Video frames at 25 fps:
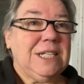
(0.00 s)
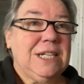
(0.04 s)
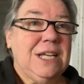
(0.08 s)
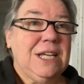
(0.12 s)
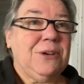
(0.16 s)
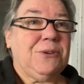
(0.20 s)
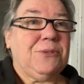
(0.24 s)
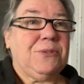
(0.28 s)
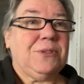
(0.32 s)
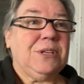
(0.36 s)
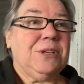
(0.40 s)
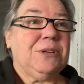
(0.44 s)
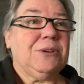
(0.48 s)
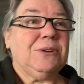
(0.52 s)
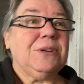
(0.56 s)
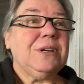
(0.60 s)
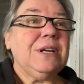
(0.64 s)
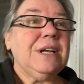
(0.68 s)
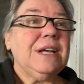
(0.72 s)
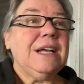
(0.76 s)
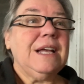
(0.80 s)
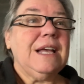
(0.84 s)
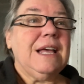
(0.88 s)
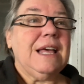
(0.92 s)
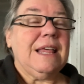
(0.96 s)
healthier
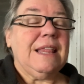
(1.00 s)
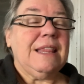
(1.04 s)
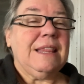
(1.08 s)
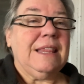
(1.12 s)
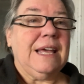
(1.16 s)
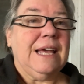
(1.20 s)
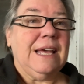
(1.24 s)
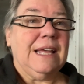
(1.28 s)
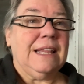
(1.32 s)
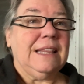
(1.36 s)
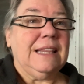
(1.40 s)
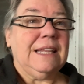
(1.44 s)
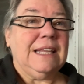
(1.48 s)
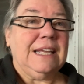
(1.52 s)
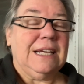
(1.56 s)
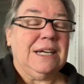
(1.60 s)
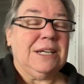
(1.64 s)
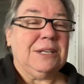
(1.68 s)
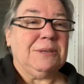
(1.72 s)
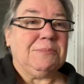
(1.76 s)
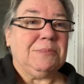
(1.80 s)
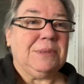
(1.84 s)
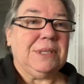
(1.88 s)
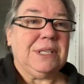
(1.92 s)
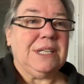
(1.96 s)
than the
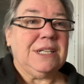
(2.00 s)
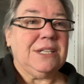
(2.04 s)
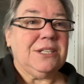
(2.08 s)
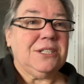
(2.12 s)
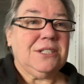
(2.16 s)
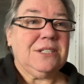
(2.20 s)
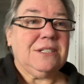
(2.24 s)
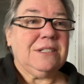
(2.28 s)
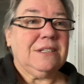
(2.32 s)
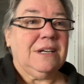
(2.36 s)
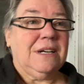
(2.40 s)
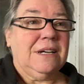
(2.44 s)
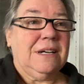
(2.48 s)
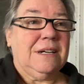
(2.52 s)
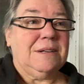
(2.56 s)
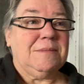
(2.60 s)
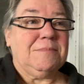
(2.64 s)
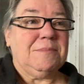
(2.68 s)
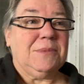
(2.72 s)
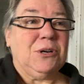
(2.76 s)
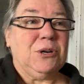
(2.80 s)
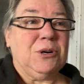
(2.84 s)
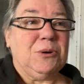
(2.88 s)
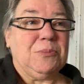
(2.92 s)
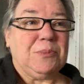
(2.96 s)
unbleached
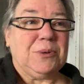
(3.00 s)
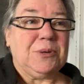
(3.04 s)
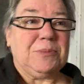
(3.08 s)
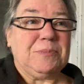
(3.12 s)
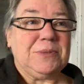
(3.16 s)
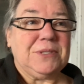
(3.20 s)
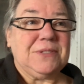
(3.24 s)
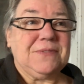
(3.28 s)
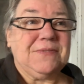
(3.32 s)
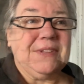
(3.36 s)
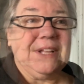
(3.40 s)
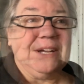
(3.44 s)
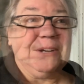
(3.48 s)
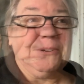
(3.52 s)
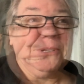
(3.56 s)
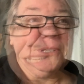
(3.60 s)
all-purpose flour.